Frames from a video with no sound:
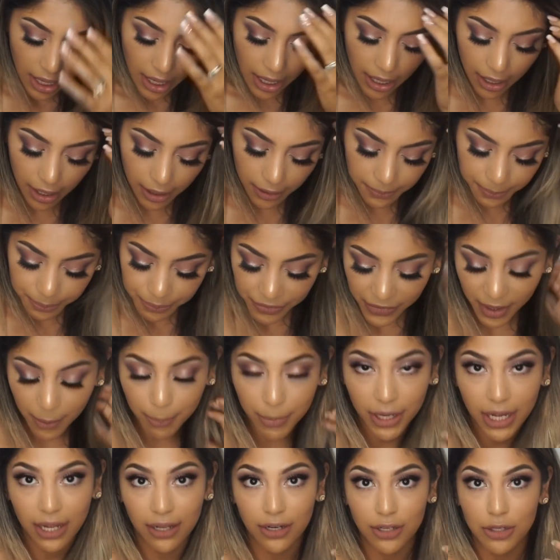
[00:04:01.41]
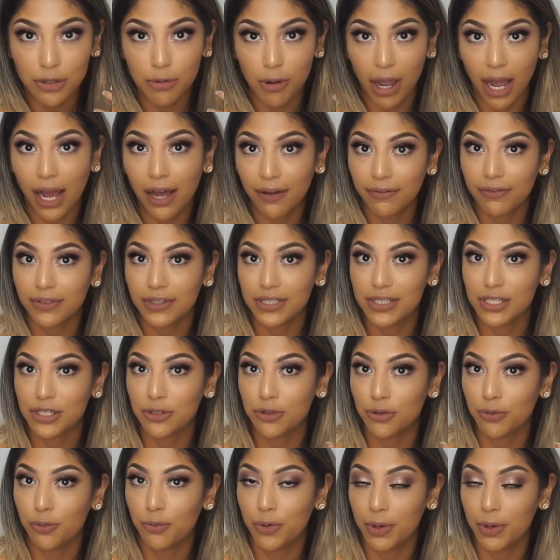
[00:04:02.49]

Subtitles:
But you have to